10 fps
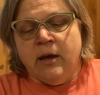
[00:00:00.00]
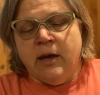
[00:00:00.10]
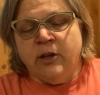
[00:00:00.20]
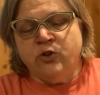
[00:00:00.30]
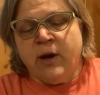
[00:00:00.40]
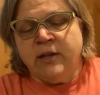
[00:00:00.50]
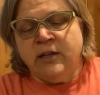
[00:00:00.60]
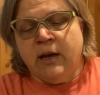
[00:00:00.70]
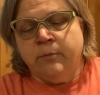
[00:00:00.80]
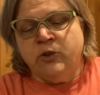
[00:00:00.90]
He tried
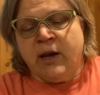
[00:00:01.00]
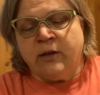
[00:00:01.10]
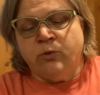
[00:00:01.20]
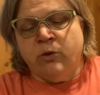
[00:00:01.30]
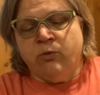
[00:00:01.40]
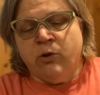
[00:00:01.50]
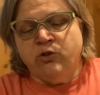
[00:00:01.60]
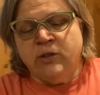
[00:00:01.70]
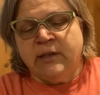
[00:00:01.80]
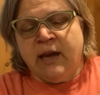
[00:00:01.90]
to object when the
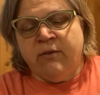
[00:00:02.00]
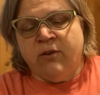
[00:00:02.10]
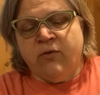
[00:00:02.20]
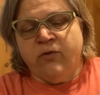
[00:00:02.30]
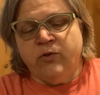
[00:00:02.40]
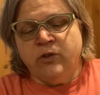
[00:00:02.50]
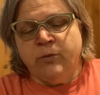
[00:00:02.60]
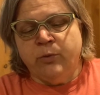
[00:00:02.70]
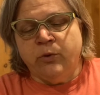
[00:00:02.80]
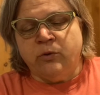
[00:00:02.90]
roaches gave their food
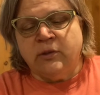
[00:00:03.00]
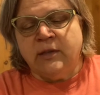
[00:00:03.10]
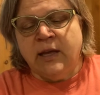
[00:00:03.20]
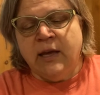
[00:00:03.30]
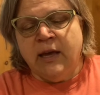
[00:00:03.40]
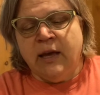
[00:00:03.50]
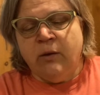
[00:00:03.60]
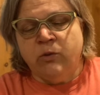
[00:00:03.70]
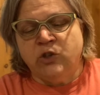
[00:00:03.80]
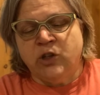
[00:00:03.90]
to Boots, thinking
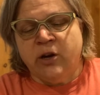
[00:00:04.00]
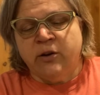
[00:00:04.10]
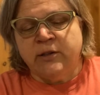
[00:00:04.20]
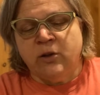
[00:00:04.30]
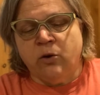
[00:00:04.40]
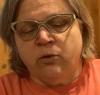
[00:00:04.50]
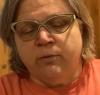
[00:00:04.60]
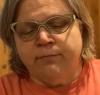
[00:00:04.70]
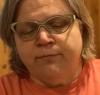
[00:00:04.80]
he would share his own.